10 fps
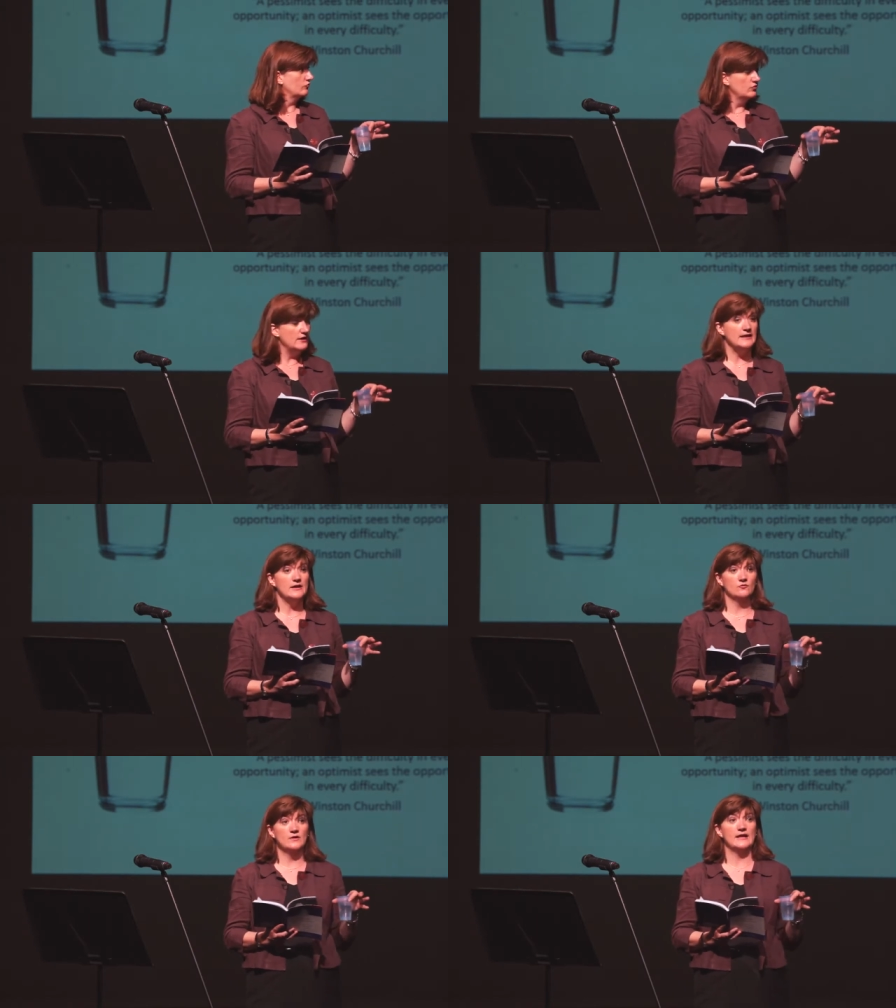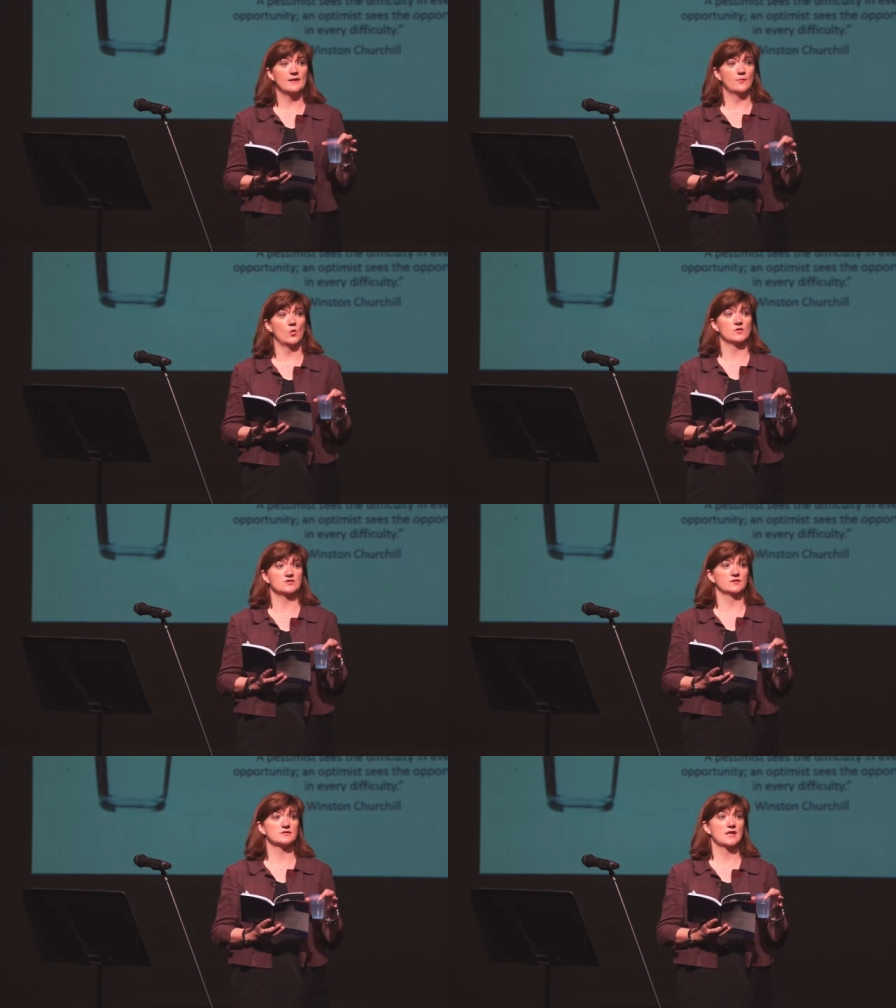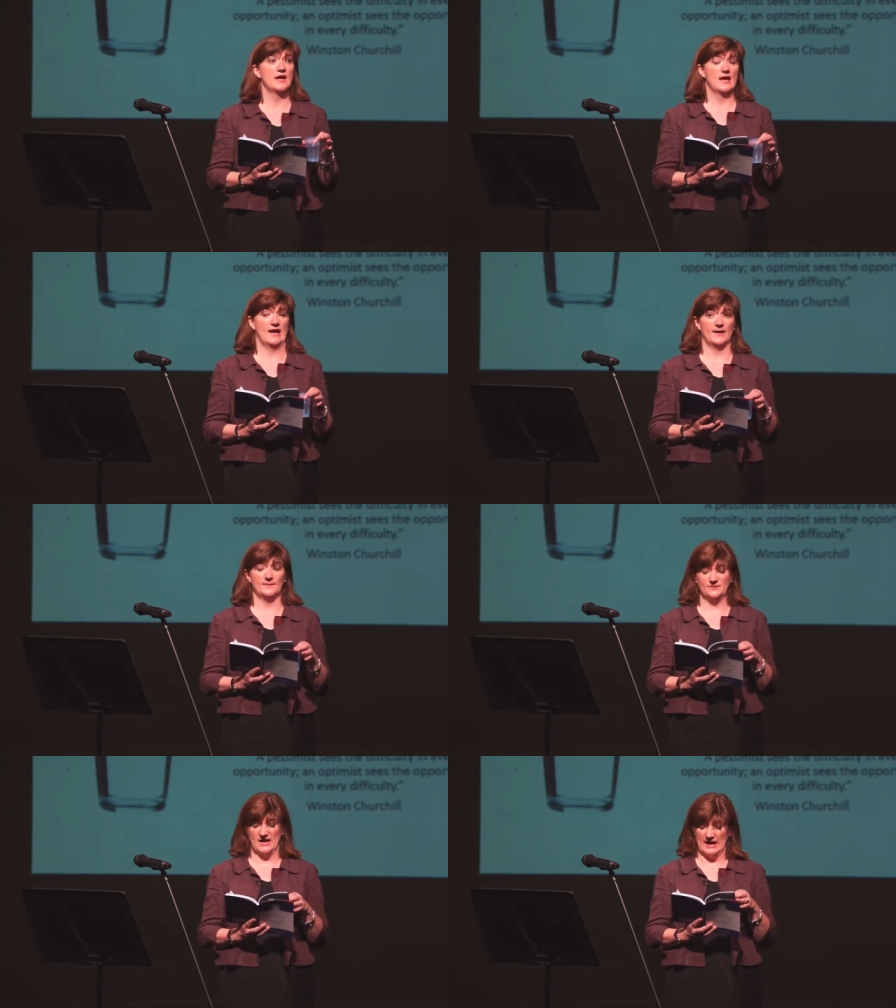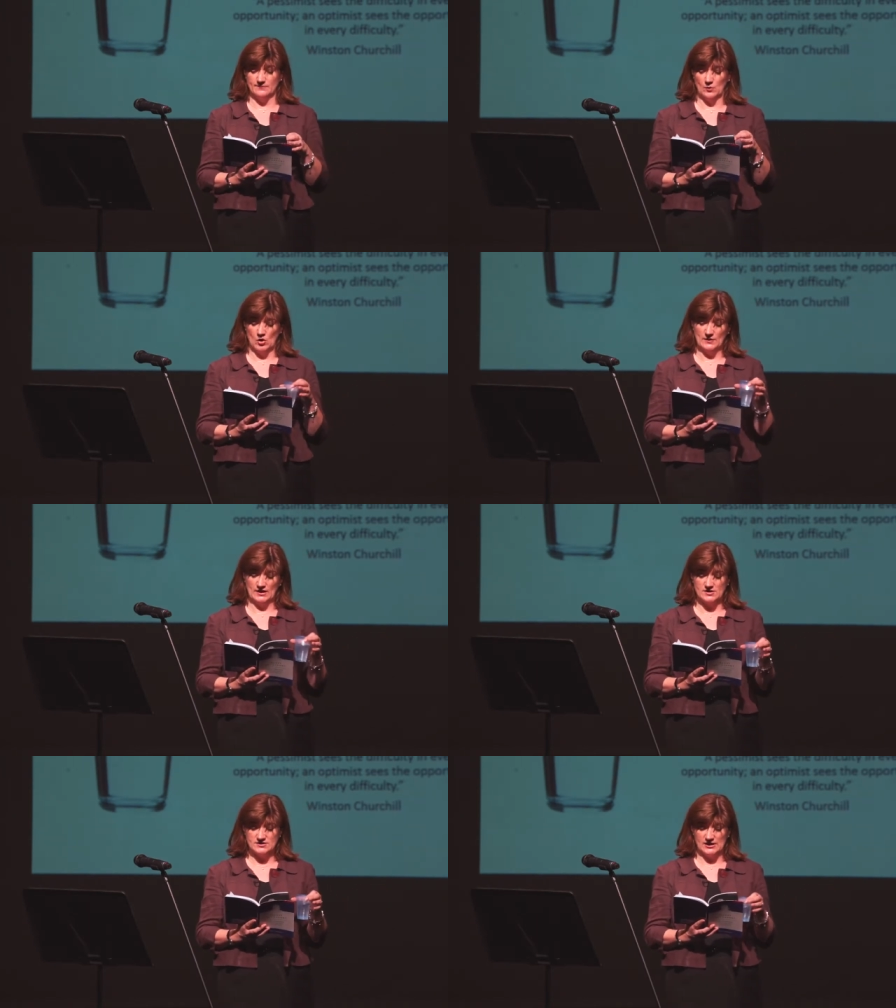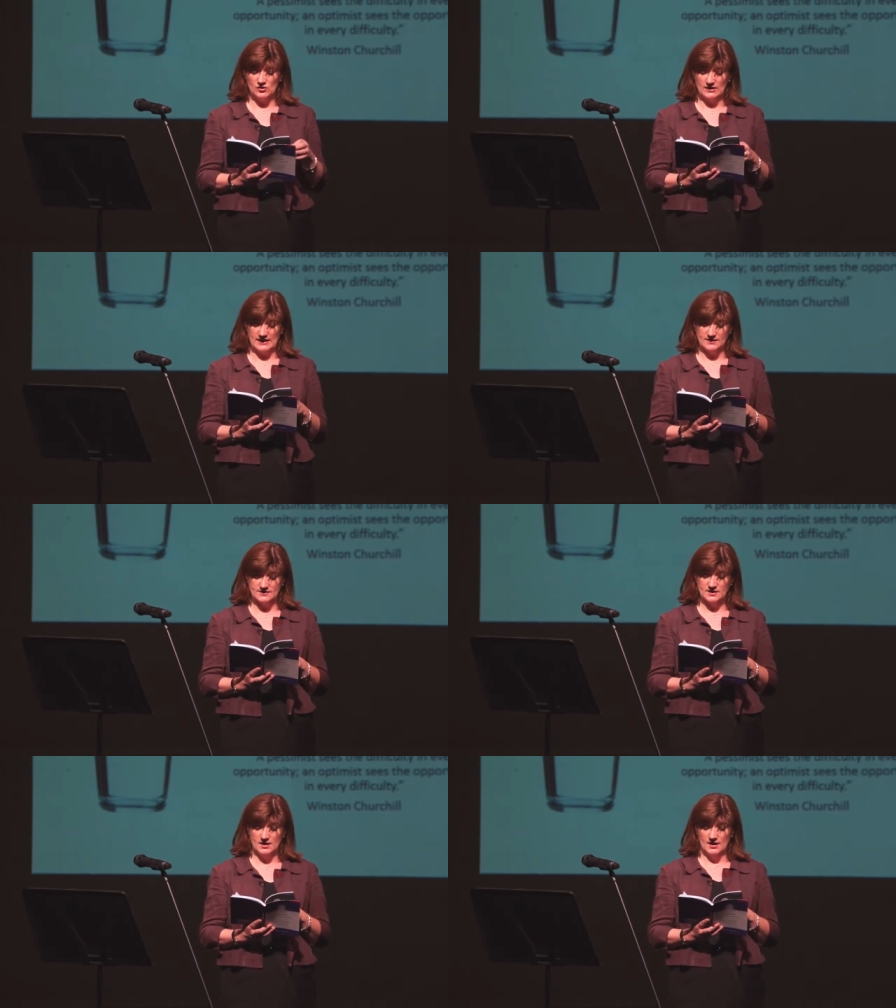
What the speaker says: really, really important. And boy, are we going to need good leaders